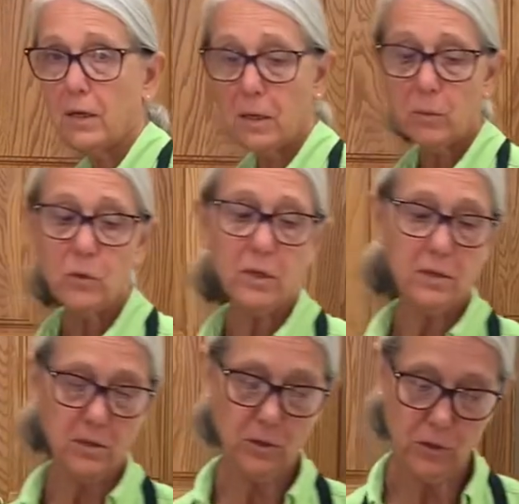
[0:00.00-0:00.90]
I'm going
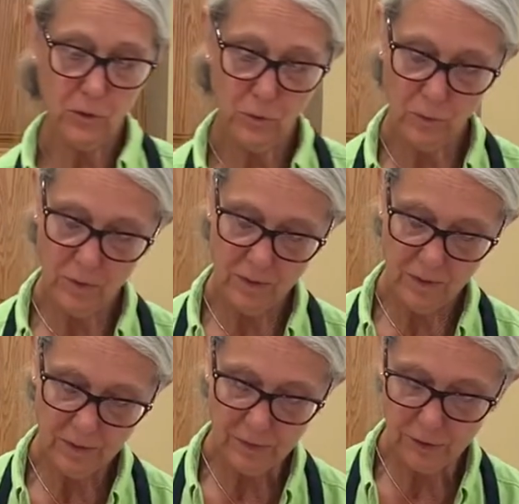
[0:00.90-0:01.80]
to do
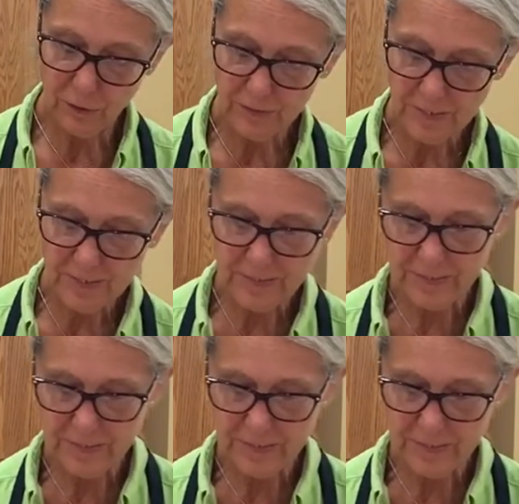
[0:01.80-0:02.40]
a little taste